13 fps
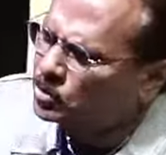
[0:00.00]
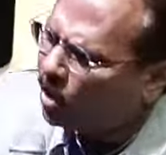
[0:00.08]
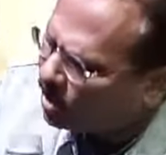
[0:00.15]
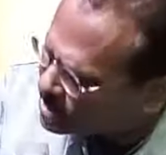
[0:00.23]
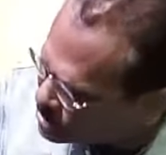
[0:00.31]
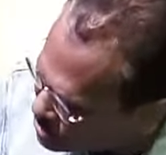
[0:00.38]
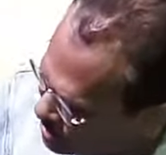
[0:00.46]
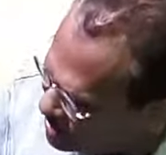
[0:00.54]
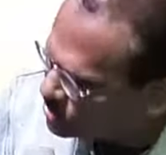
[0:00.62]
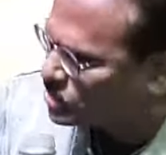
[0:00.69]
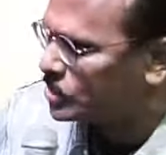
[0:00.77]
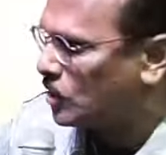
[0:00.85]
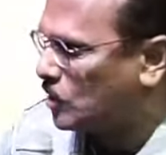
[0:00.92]
God said
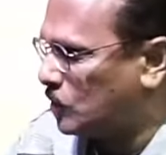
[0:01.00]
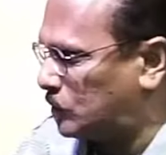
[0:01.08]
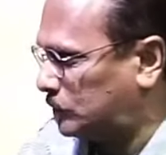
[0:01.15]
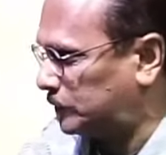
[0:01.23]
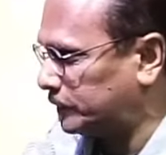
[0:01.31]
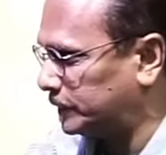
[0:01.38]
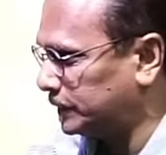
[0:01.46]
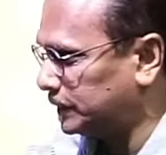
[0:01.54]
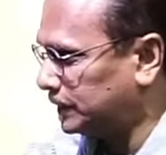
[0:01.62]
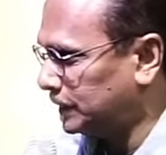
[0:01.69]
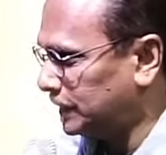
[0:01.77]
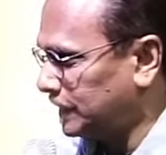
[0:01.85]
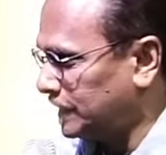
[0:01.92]
so.
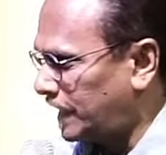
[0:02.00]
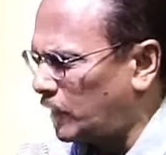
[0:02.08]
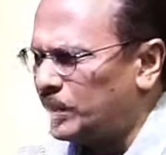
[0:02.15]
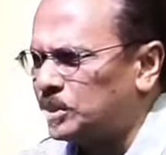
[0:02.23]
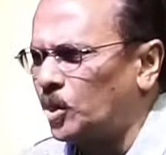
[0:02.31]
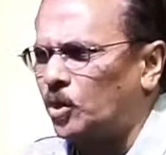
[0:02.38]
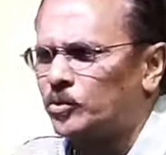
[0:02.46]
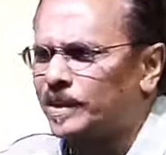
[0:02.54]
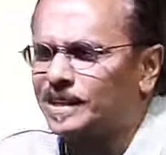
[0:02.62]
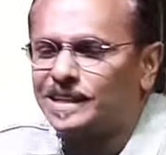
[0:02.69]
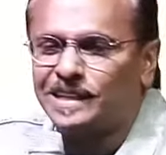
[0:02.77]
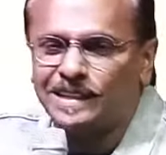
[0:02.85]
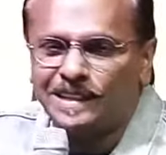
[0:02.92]
And we don't
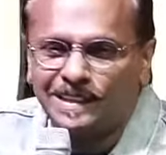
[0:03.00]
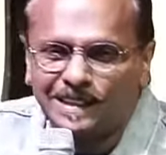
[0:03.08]
really